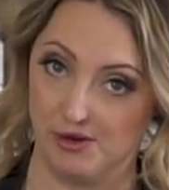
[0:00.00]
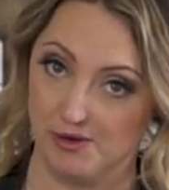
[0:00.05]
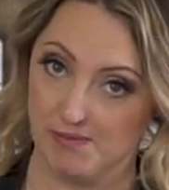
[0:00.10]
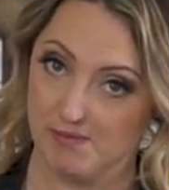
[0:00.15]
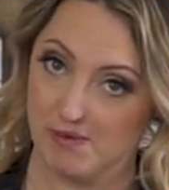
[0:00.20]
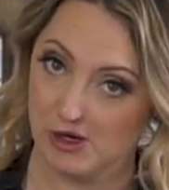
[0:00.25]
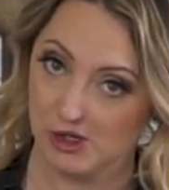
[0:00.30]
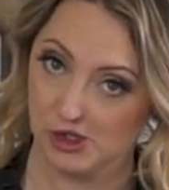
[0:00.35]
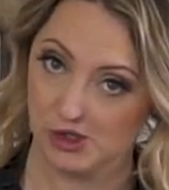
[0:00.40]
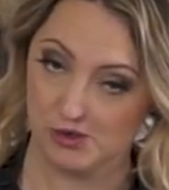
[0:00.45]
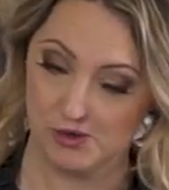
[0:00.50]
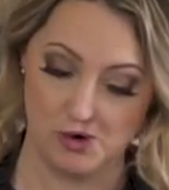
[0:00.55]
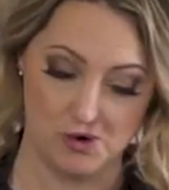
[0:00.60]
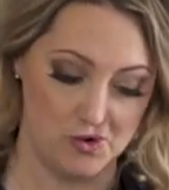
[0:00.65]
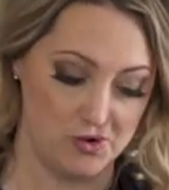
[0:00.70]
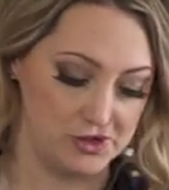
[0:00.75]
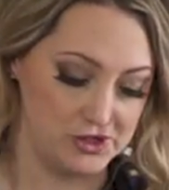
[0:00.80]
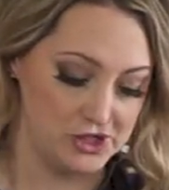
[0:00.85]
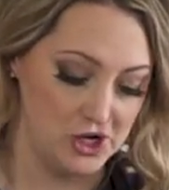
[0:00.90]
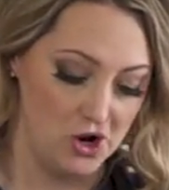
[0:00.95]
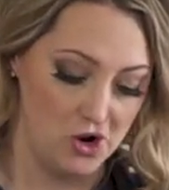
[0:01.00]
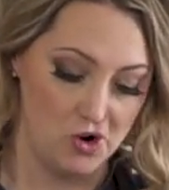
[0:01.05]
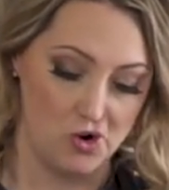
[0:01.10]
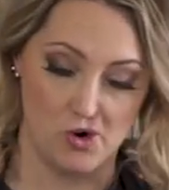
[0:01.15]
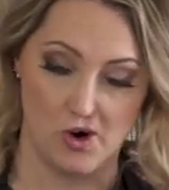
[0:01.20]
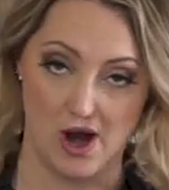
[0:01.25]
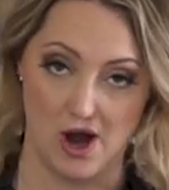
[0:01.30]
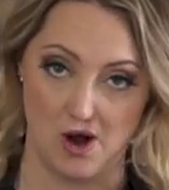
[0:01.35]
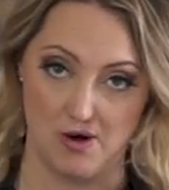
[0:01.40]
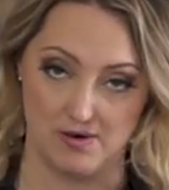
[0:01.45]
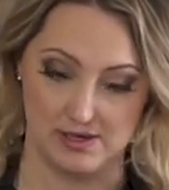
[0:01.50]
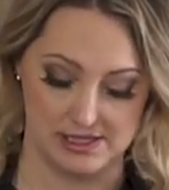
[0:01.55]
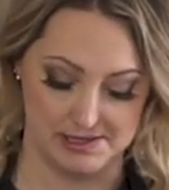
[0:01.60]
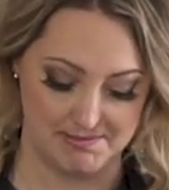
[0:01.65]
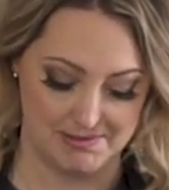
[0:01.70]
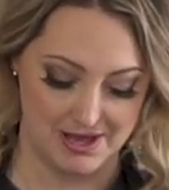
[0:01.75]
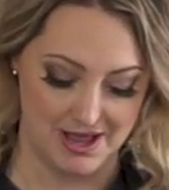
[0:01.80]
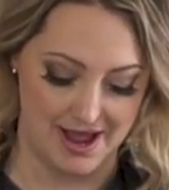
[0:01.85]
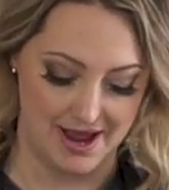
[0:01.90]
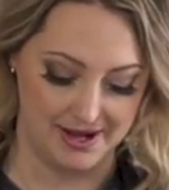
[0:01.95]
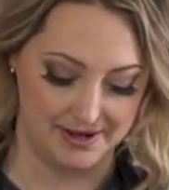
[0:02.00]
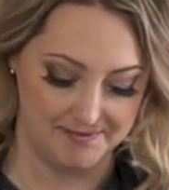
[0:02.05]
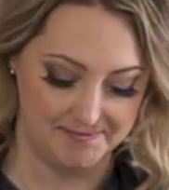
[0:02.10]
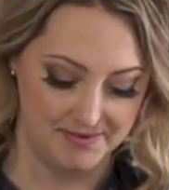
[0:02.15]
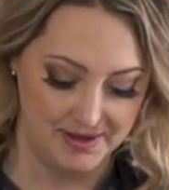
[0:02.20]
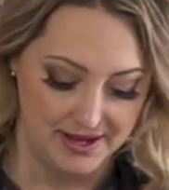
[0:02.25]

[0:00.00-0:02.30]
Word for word: your brush strokes or how it is applied.